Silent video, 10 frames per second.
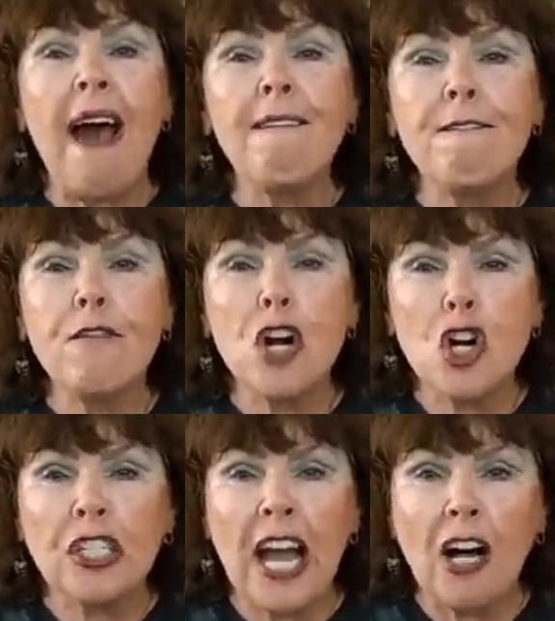
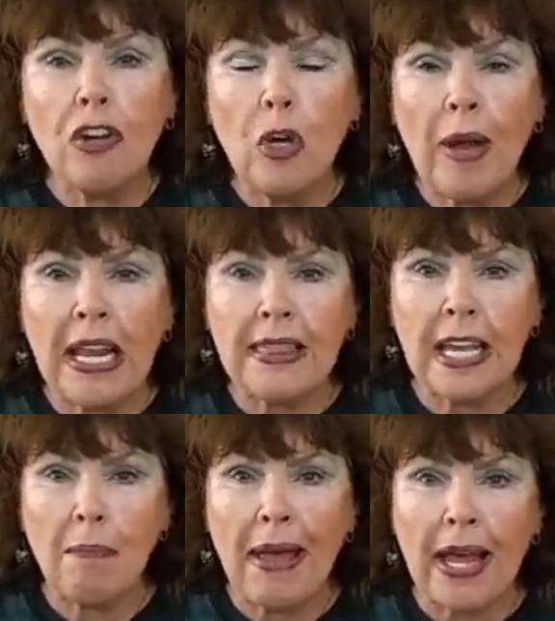never tell you
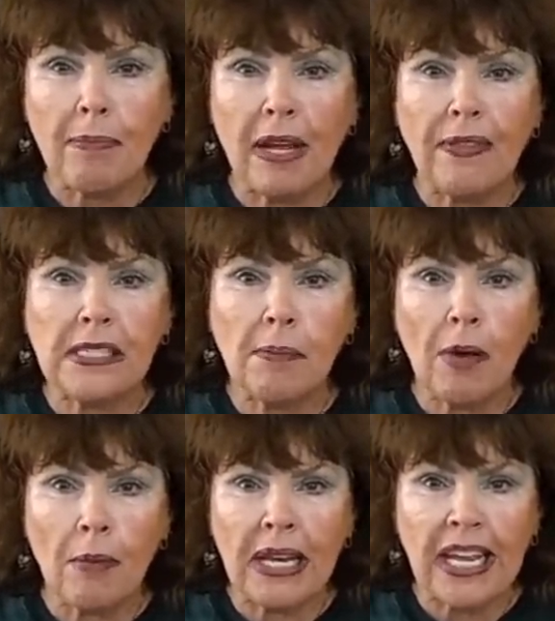anything bad about this
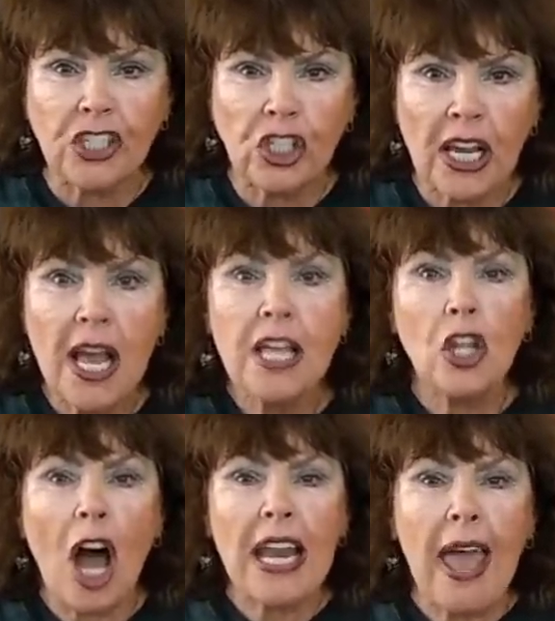abomination.
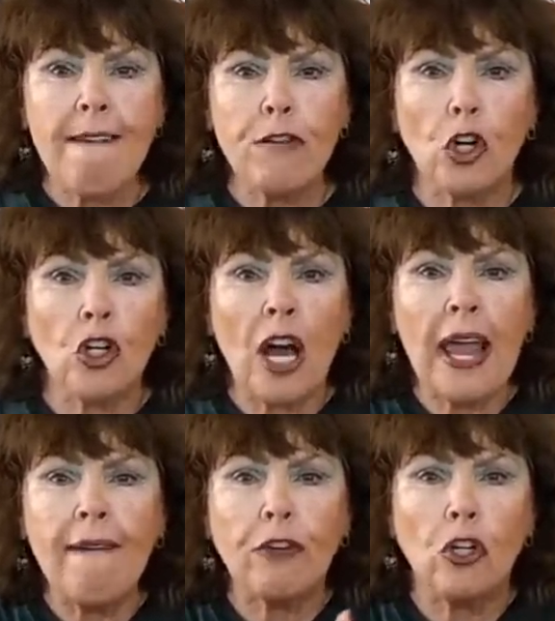Not ever,
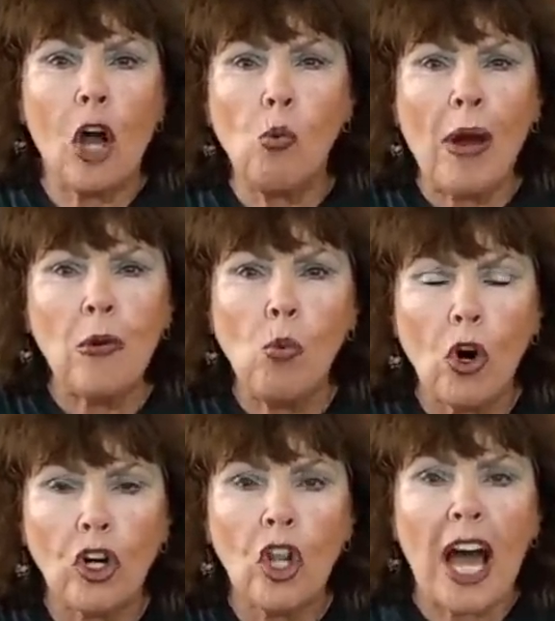not one
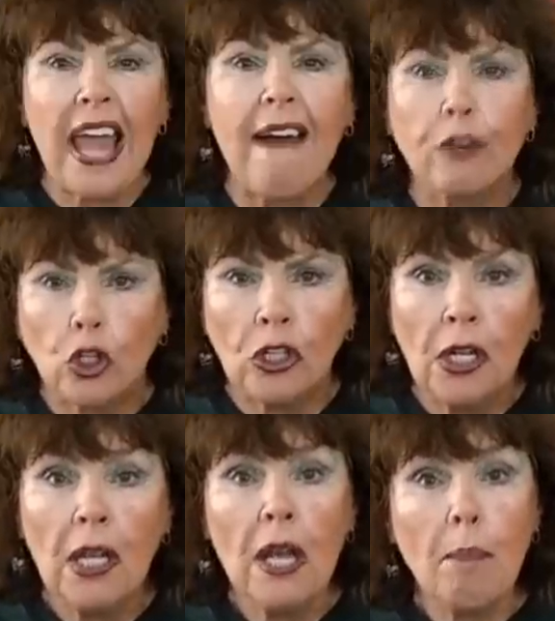word, not ever.
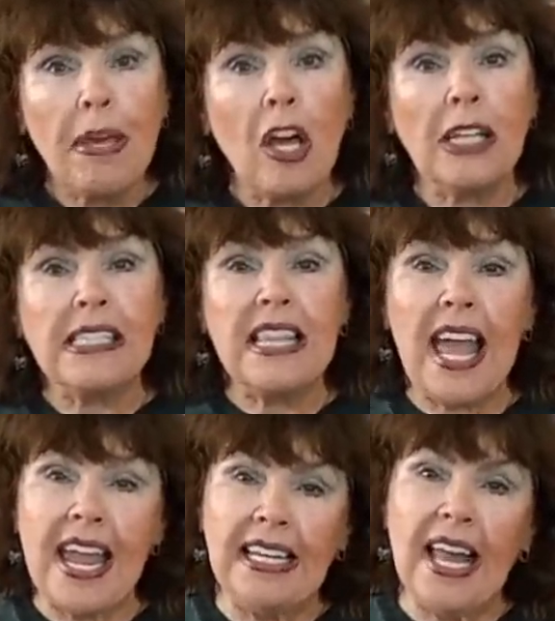Because
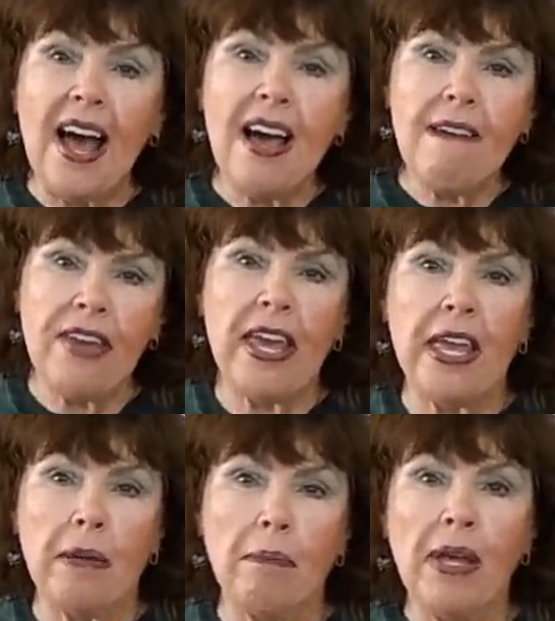they love
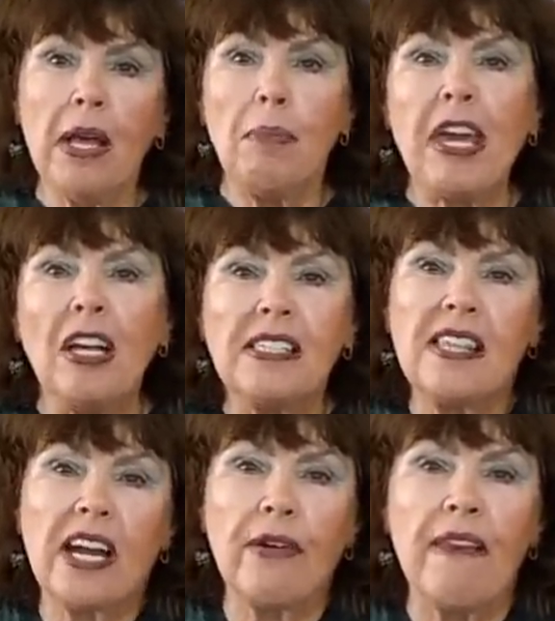him.
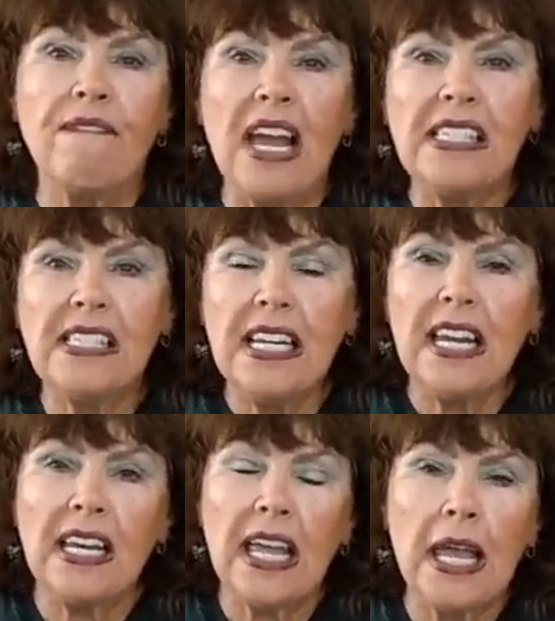Because they're
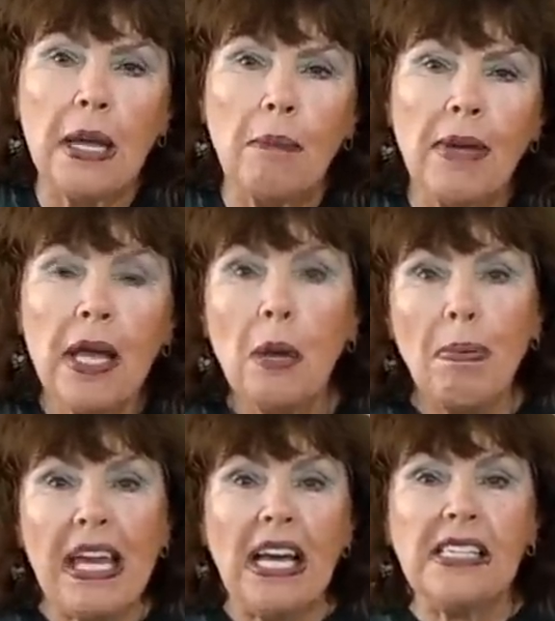invested in him.
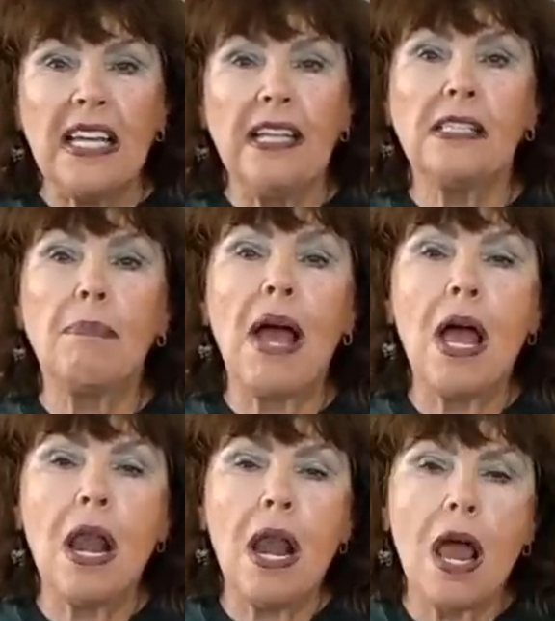Because he's
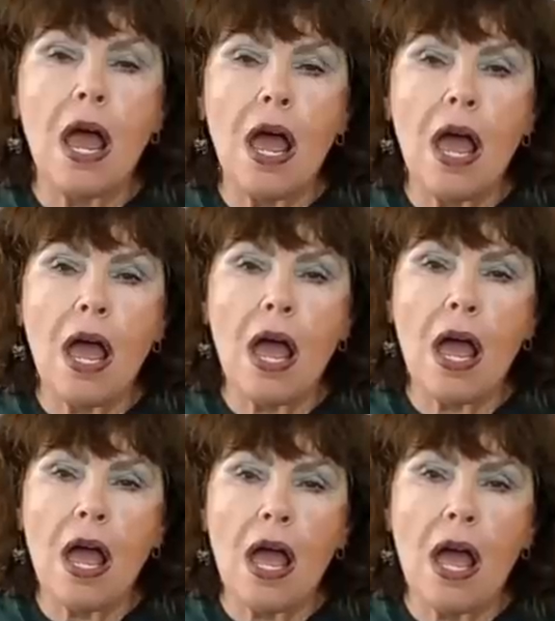
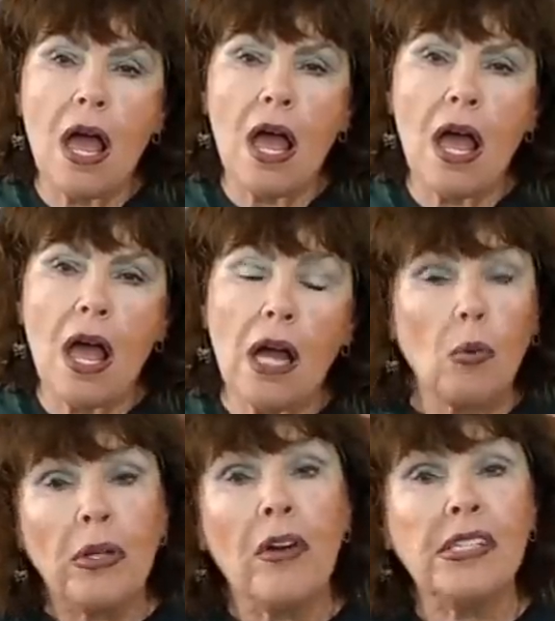
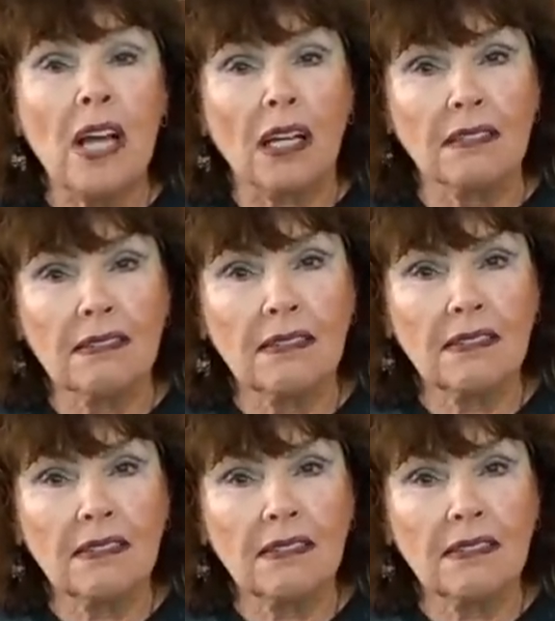black. Well, no, he's not.